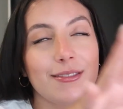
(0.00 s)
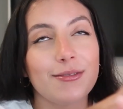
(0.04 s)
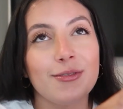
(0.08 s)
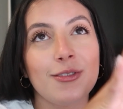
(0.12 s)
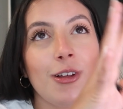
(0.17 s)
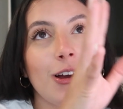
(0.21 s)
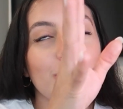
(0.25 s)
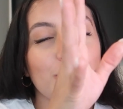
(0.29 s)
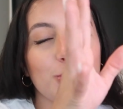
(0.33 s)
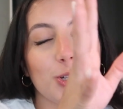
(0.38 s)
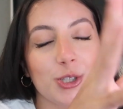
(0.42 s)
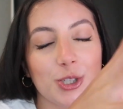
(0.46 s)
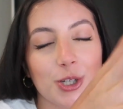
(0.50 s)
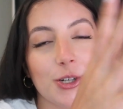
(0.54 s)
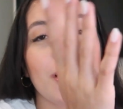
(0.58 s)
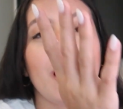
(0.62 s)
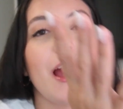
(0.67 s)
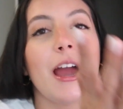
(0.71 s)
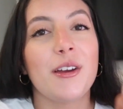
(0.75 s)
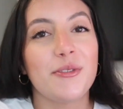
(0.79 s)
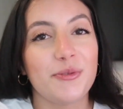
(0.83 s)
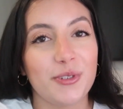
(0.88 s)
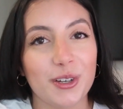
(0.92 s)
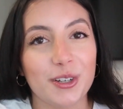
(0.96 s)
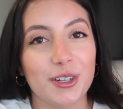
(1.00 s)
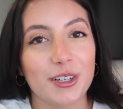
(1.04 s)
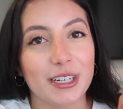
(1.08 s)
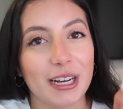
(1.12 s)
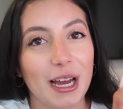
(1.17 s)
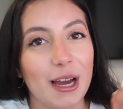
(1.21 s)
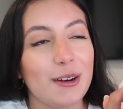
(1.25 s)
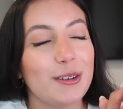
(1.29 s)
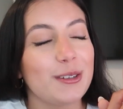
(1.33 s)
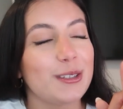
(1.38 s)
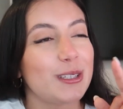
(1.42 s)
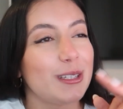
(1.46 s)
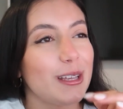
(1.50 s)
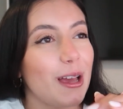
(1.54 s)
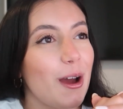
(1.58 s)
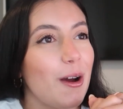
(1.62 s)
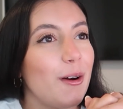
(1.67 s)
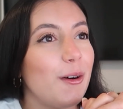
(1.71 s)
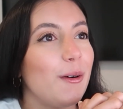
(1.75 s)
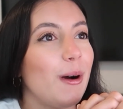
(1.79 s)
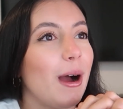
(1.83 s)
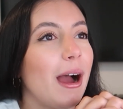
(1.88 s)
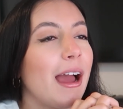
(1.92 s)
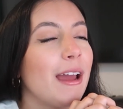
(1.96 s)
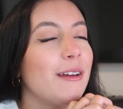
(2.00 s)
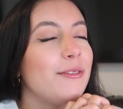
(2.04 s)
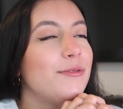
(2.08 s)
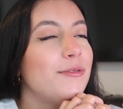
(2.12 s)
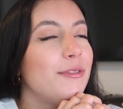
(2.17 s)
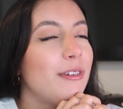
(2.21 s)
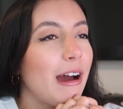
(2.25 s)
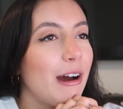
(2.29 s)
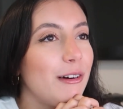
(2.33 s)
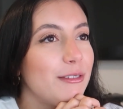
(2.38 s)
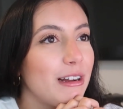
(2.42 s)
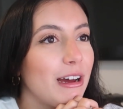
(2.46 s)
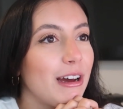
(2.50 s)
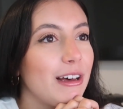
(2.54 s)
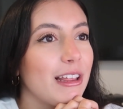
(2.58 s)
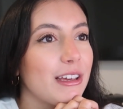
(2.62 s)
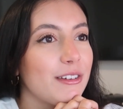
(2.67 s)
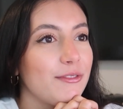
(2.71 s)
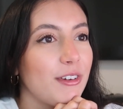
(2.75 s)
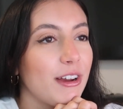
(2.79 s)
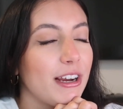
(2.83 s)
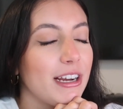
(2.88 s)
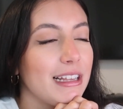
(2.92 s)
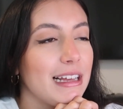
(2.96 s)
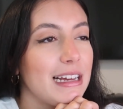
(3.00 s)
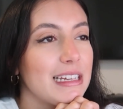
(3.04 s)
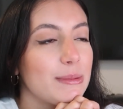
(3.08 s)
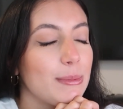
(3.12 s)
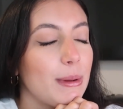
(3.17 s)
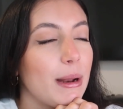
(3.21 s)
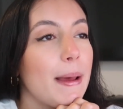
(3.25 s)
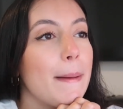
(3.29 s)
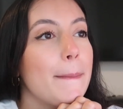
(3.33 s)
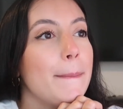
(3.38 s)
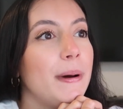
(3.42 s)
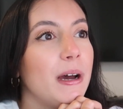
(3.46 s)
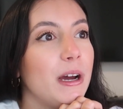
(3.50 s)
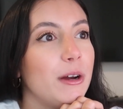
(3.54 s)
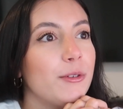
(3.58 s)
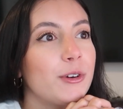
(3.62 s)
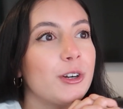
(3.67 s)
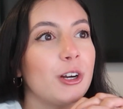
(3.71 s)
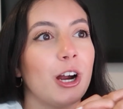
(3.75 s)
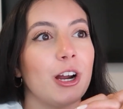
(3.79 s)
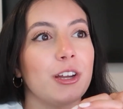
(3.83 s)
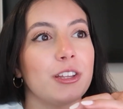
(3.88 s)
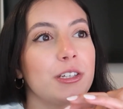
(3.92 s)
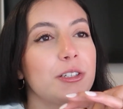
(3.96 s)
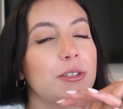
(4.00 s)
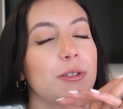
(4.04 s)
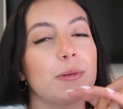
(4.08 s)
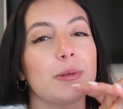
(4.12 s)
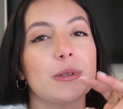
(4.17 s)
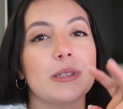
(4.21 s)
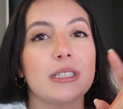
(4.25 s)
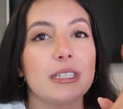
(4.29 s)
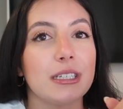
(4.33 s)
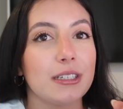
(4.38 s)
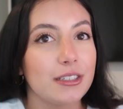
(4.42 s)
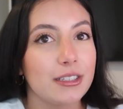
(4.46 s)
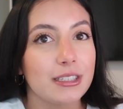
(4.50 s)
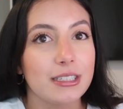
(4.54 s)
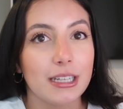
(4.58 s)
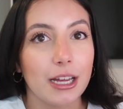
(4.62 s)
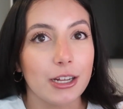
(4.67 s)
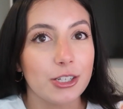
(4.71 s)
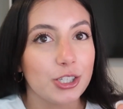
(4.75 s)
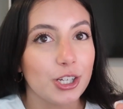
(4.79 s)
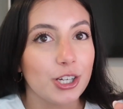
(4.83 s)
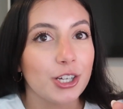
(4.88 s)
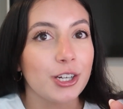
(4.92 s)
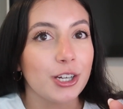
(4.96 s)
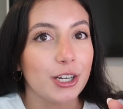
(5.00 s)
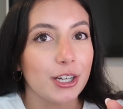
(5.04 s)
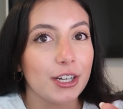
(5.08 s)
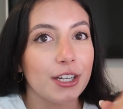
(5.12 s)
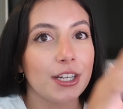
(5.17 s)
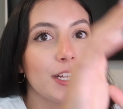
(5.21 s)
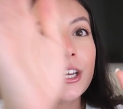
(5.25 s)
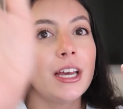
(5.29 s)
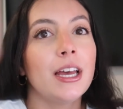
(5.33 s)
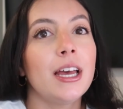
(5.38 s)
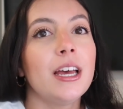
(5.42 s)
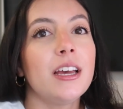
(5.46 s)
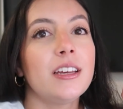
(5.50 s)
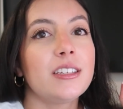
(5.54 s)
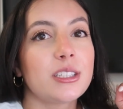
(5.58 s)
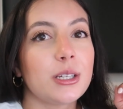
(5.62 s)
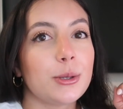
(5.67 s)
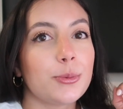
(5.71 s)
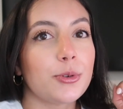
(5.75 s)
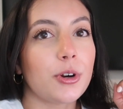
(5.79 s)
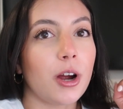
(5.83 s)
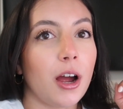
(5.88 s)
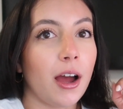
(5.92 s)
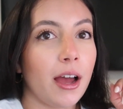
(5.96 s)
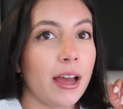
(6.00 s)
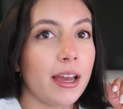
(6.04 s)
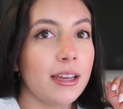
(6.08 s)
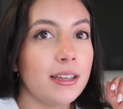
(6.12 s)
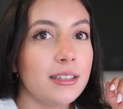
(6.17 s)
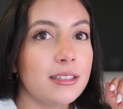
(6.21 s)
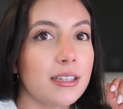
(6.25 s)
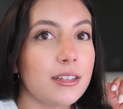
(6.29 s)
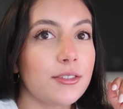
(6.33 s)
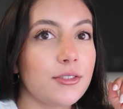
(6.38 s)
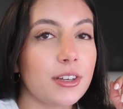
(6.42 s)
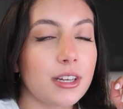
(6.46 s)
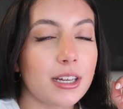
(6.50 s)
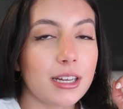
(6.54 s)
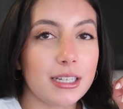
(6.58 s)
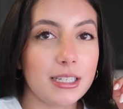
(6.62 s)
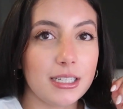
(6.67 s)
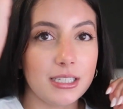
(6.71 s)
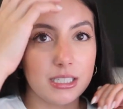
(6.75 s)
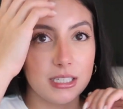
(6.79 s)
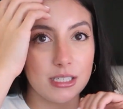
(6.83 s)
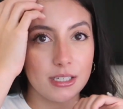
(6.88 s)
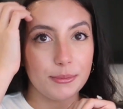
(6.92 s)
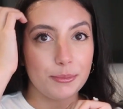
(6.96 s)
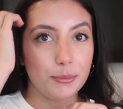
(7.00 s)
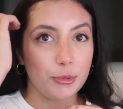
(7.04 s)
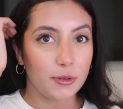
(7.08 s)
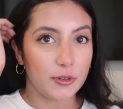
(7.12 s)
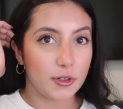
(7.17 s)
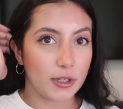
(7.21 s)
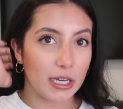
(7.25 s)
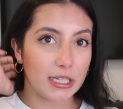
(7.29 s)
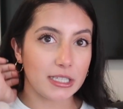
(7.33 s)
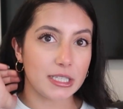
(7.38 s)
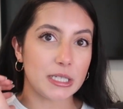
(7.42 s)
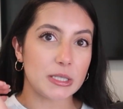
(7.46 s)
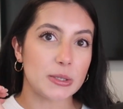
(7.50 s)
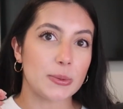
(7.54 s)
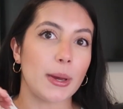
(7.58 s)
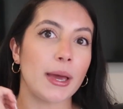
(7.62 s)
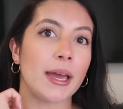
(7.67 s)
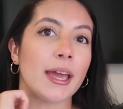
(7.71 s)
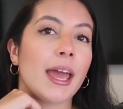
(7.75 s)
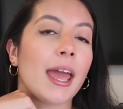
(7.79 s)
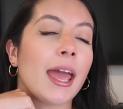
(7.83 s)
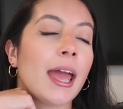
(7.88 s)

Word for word: long story short, I figured it out. So I found out like very last minute, but regardless, it was still such a good surprise. I feel like I need to move you guys this way.